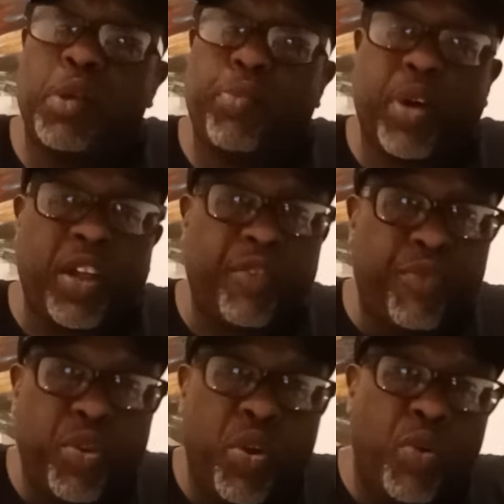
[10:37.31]
But if
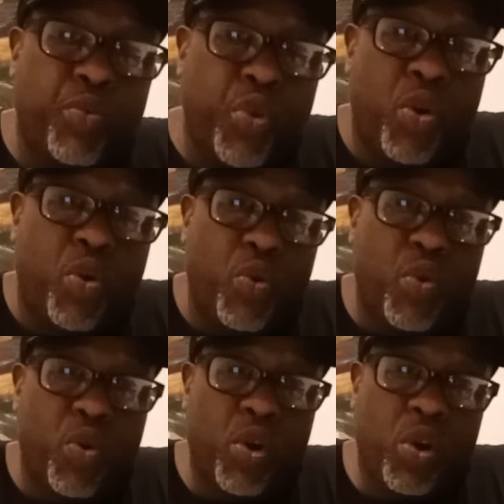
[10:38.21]
you don't know
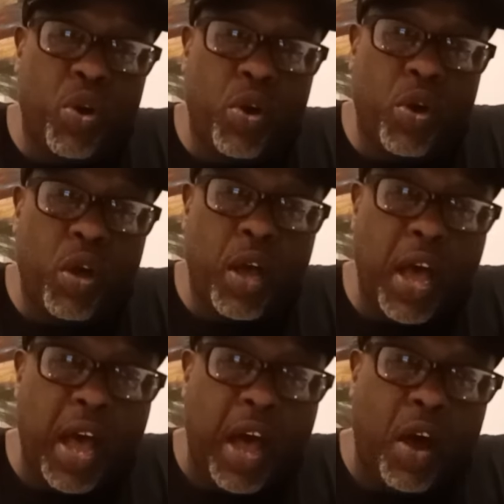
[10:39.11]

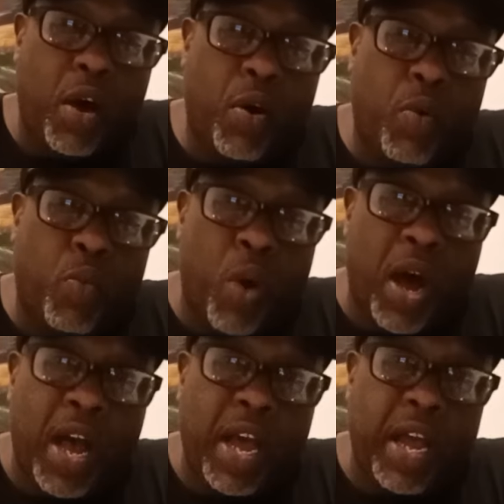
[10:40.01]
how
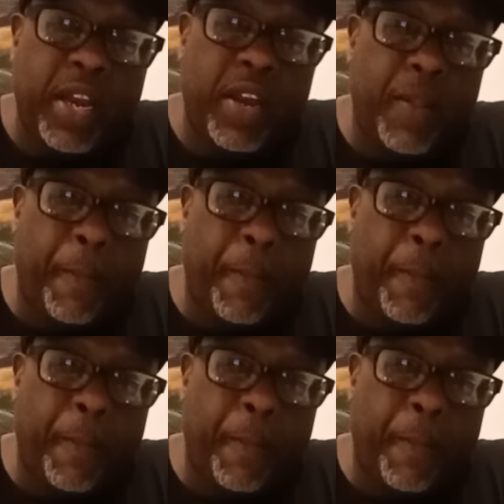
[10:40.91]
wine